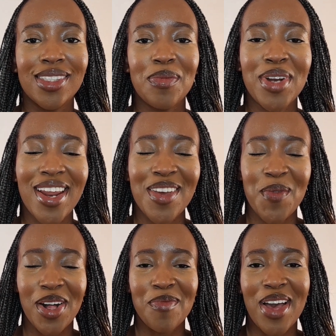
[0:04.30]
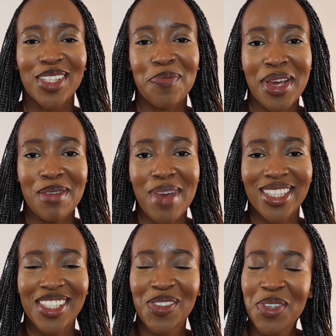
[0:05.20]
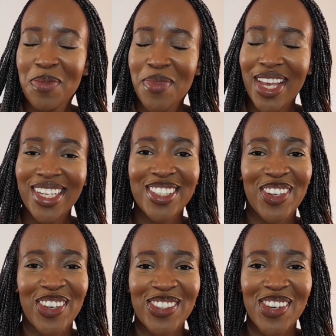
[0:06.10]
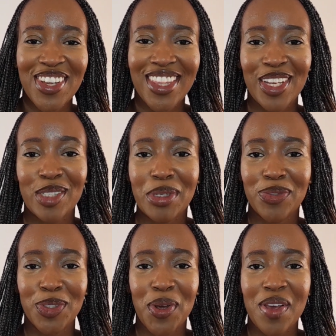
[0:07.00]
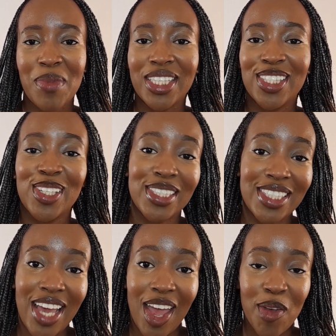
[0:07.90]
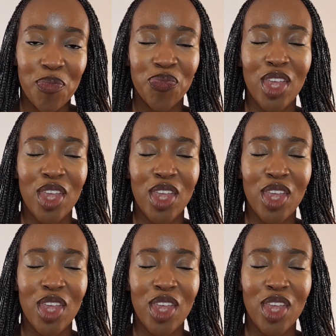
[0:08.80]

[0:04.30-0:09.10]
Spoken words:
Sanibonani, welcome back to Money Matters with me, Ndokozo. Thank you so much for joining me today.